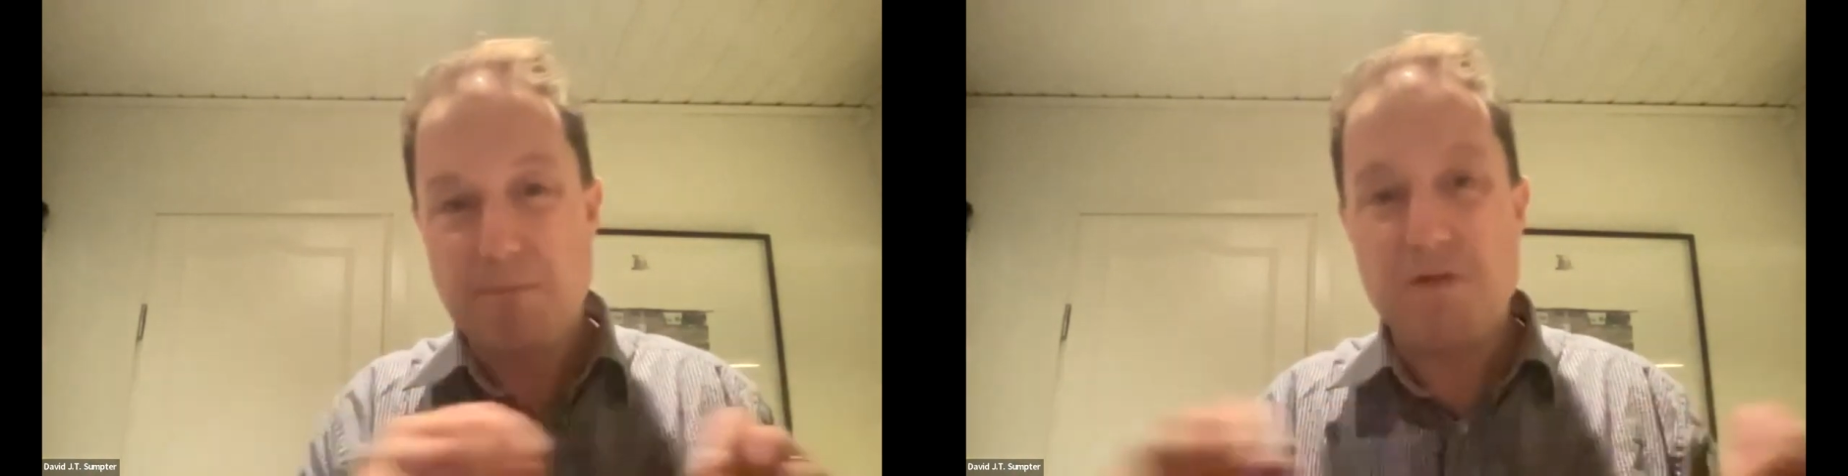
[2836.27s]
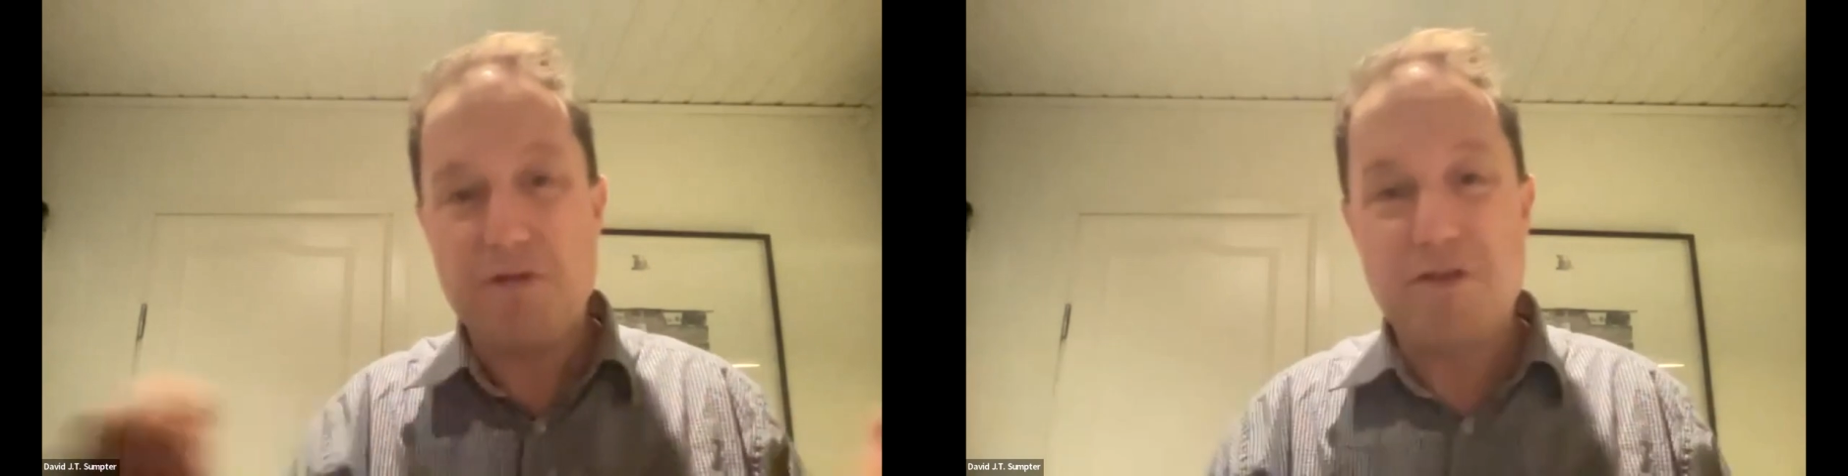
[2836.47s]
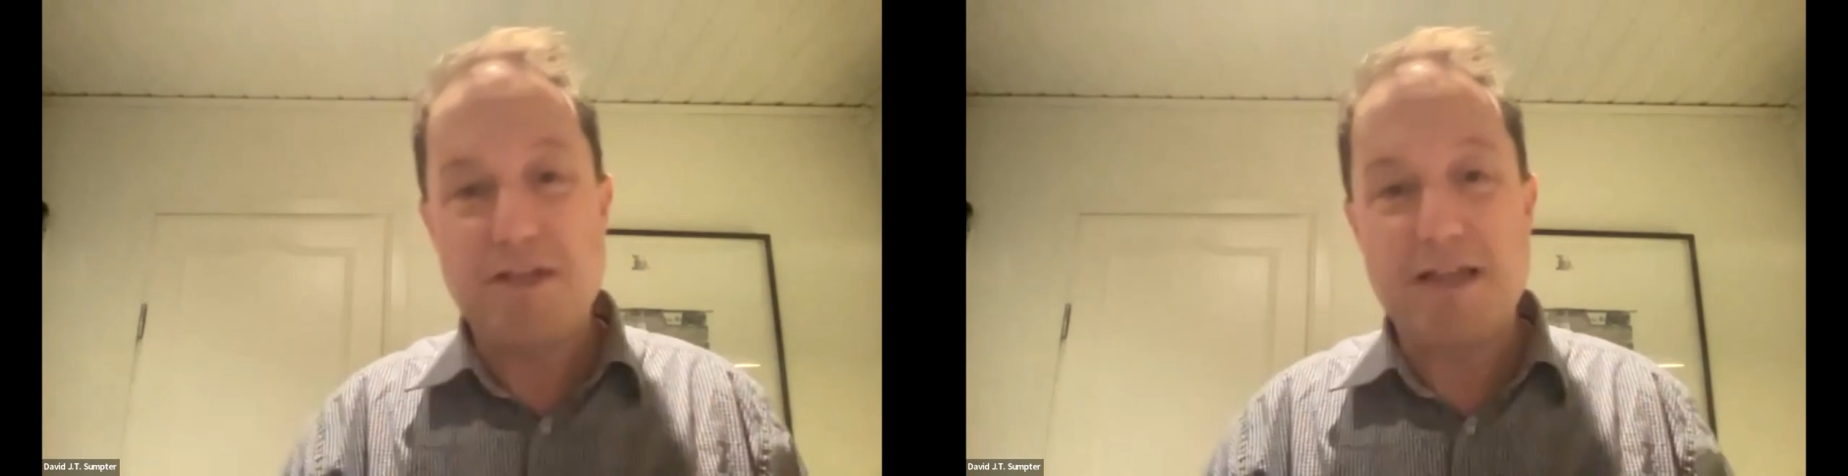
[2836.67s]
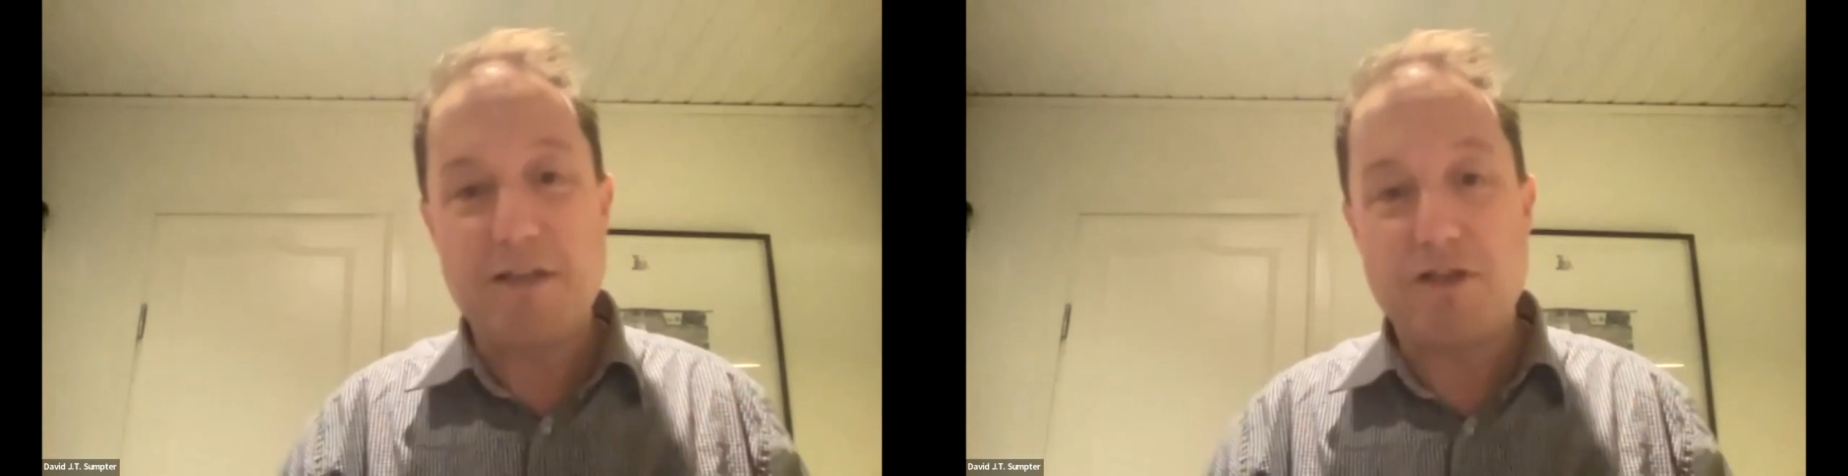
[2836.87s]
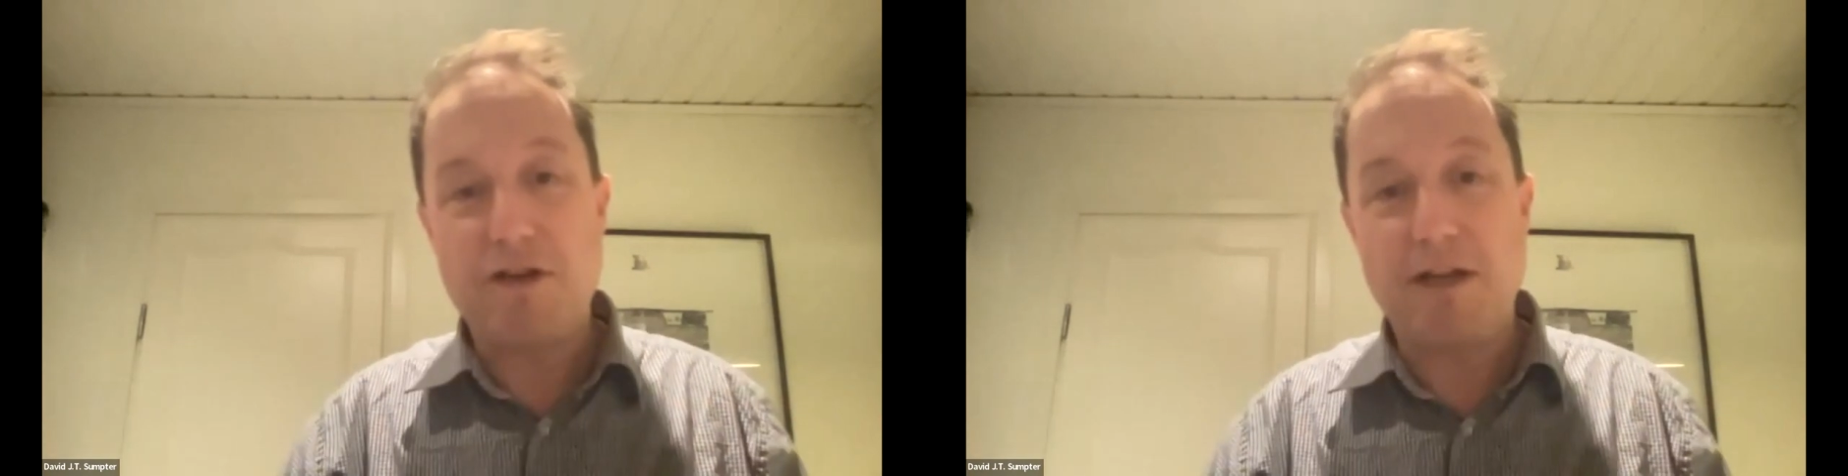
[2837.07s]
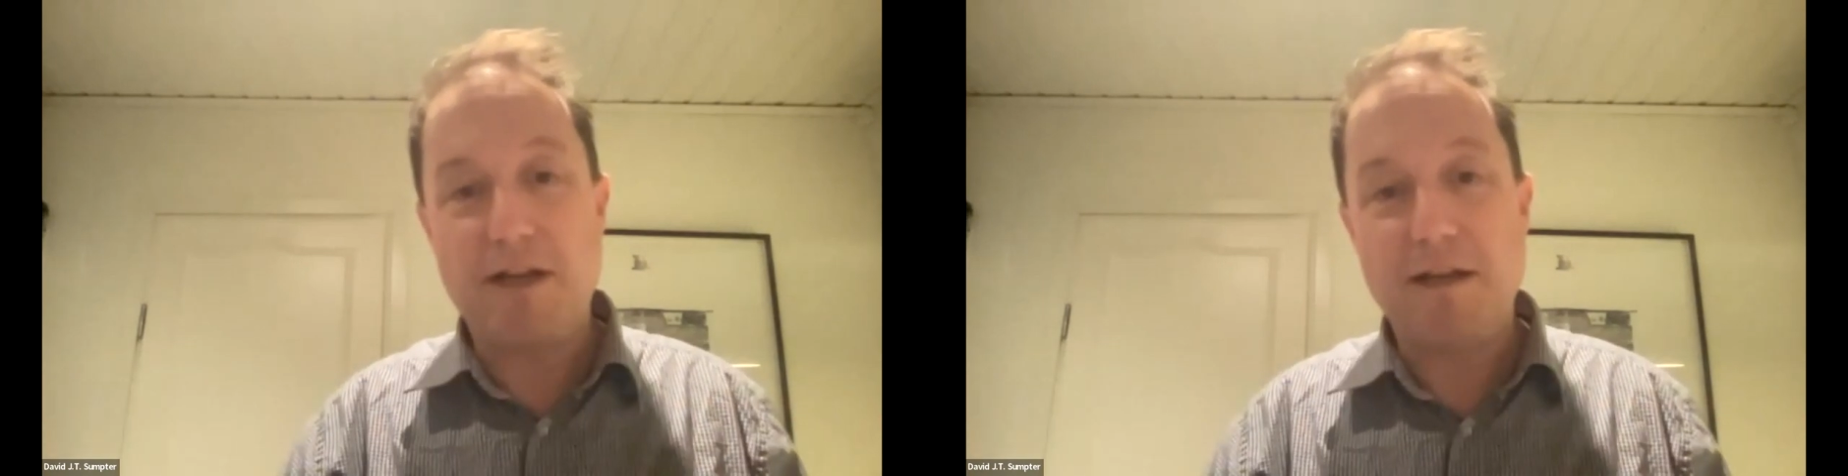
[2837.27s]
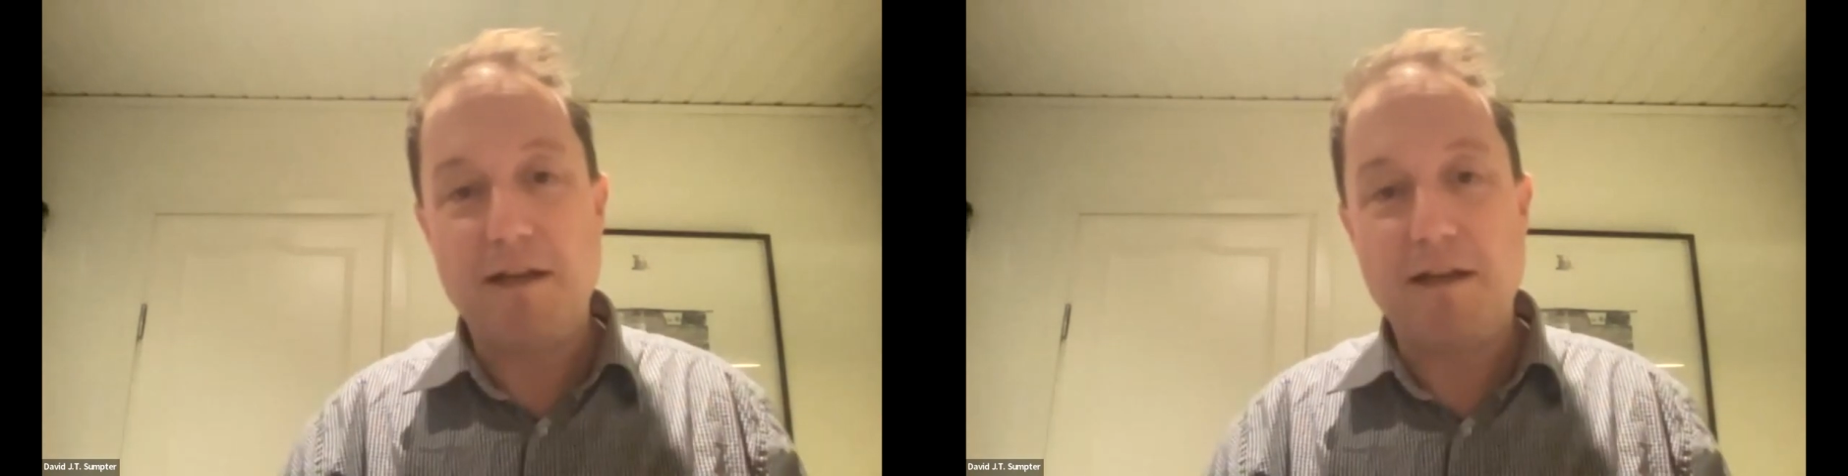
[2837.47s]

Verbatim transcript: produces that string.